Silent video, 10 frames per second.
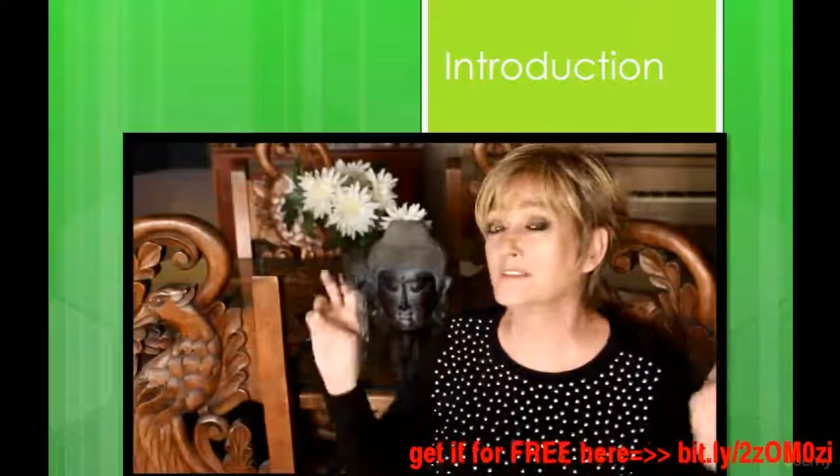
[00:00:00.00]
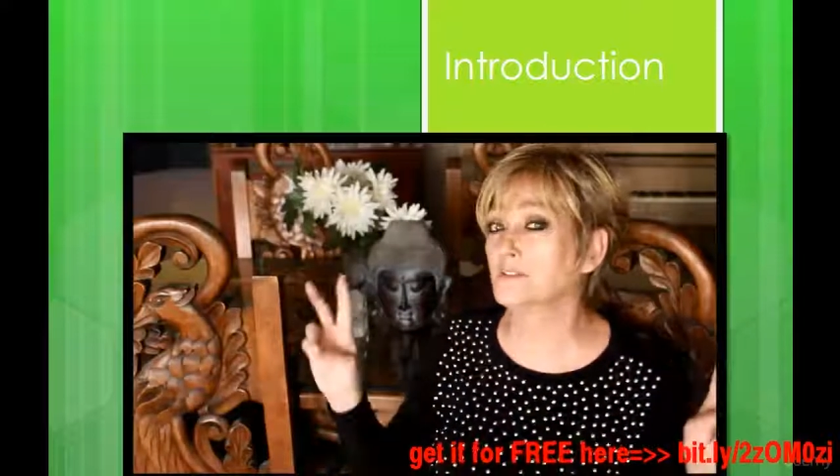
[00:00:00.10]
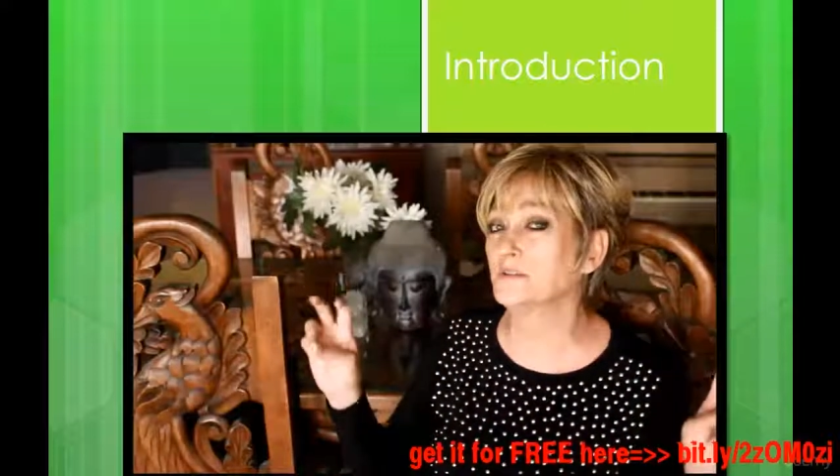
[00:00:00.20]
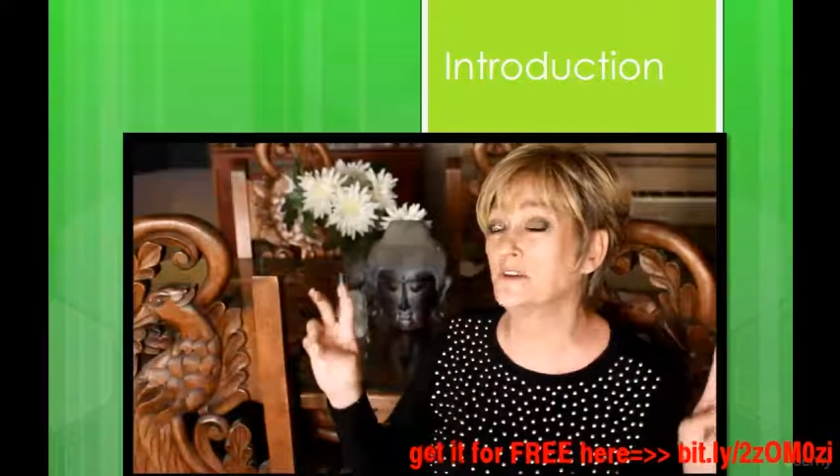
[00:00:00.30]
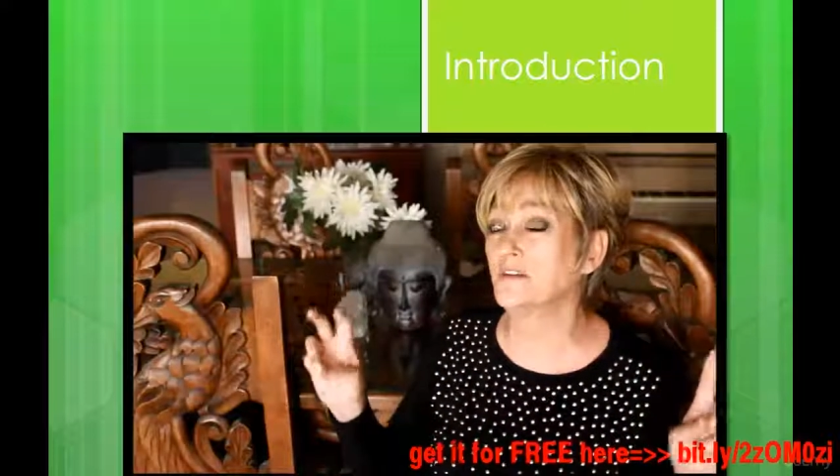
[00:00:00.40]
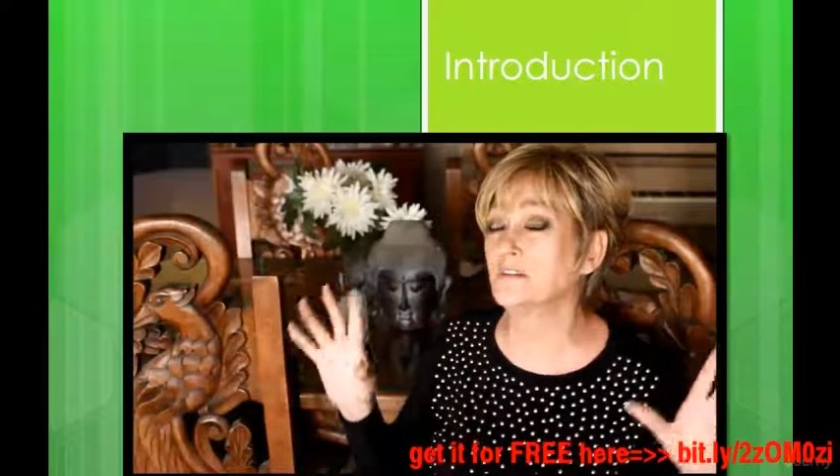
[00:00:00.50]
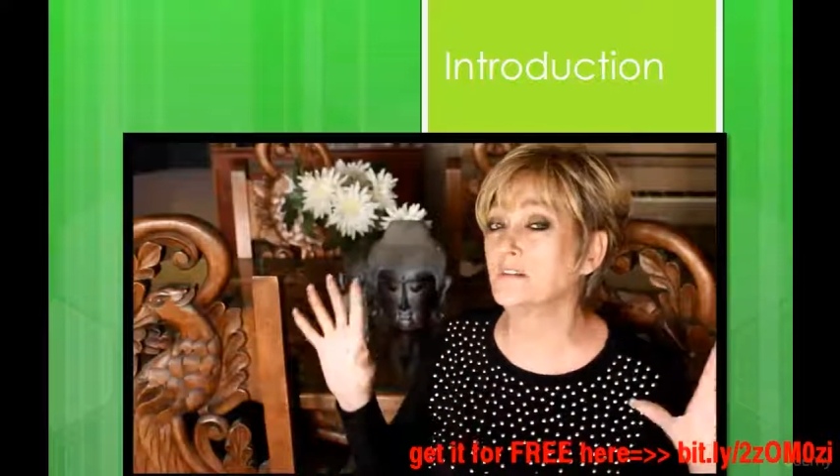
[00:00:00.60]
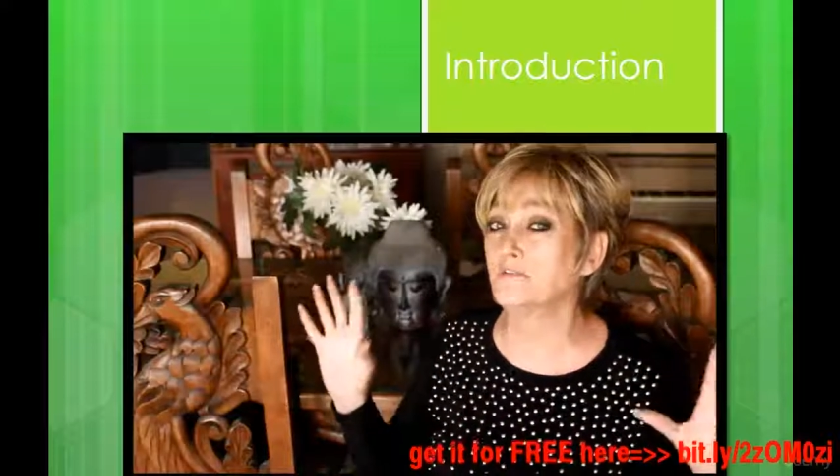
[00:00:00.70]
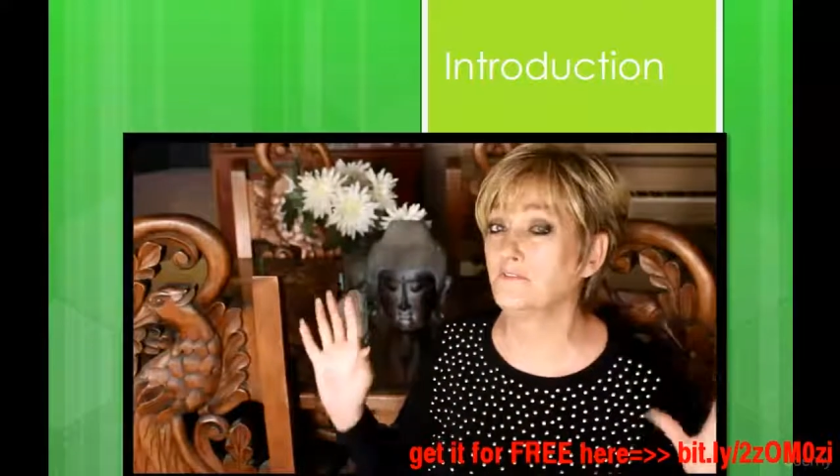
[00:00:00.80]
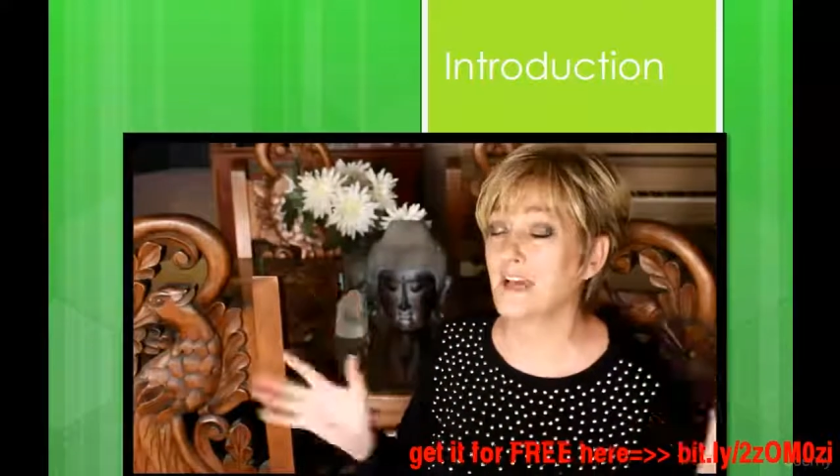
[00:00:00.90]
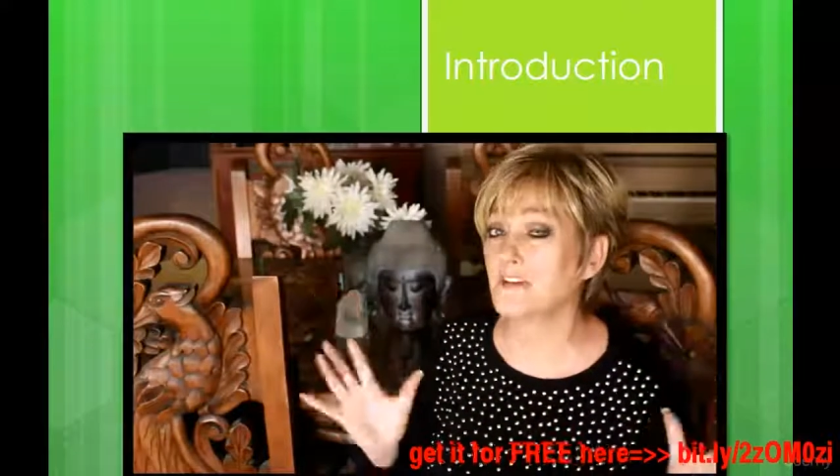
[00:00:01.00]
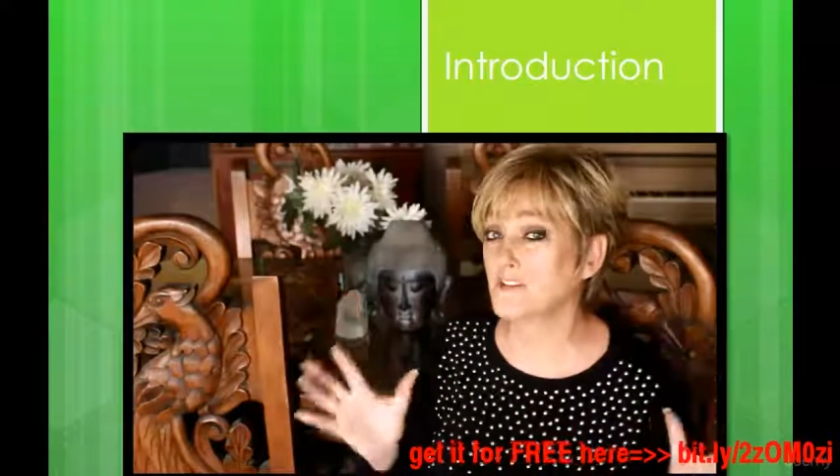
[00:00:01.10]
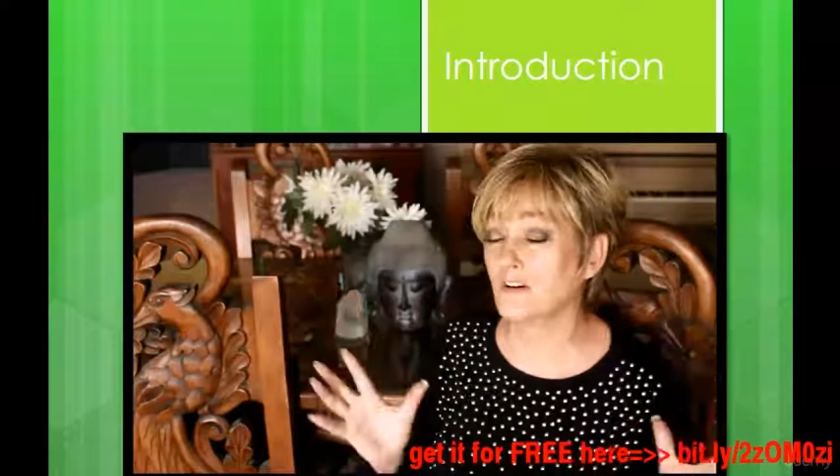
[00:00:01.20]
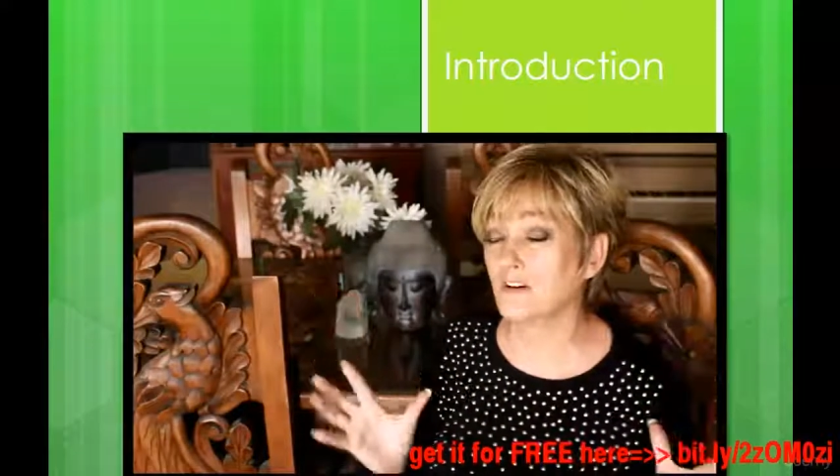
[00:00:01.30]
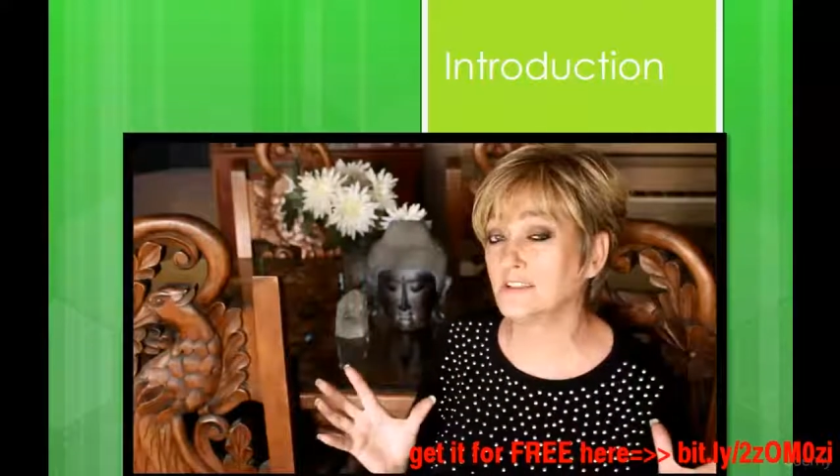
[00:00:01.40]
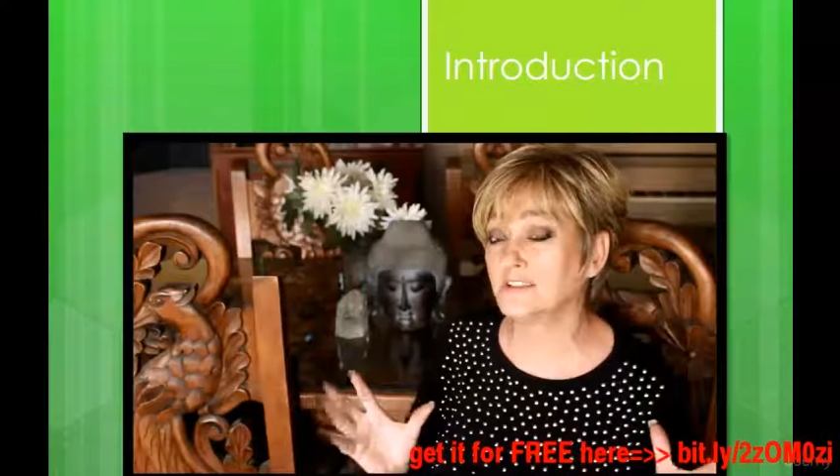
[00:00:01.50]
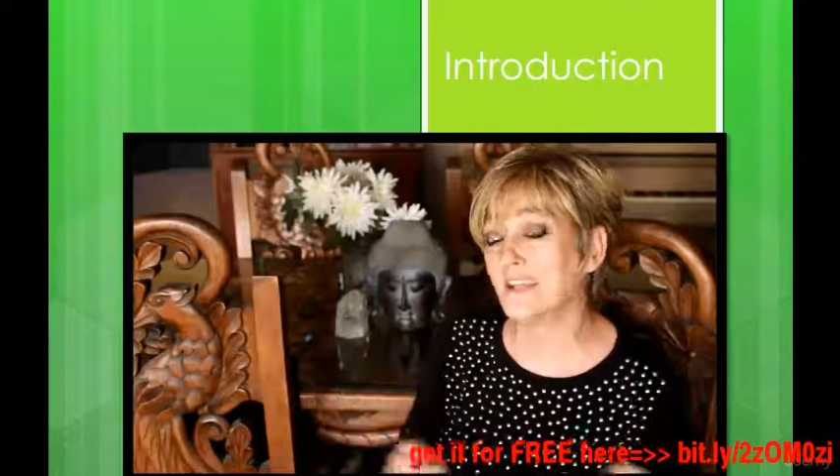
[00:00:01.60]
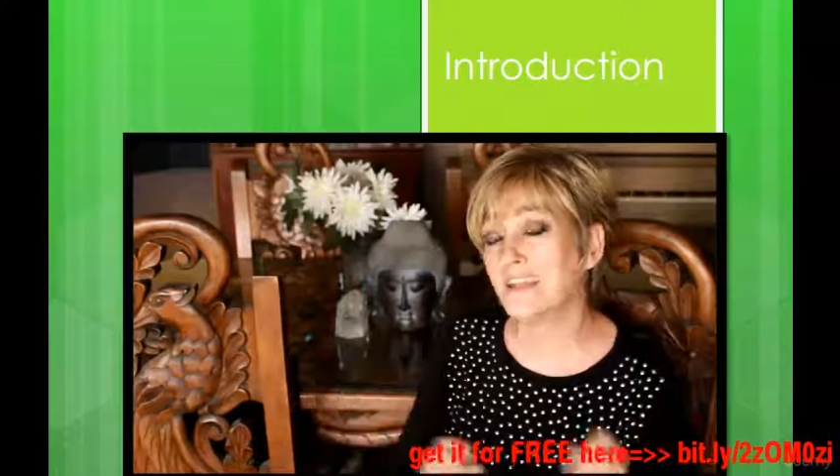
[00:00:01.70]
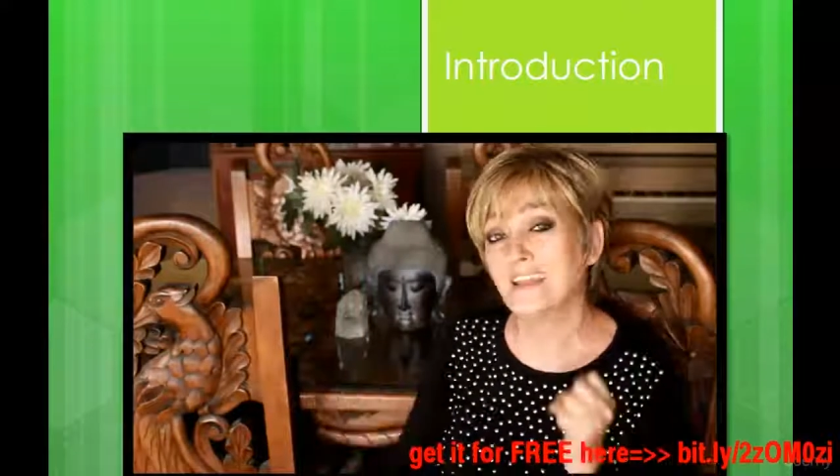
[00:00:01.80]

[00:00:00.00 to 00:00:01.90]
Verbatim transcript: so-called flashcards.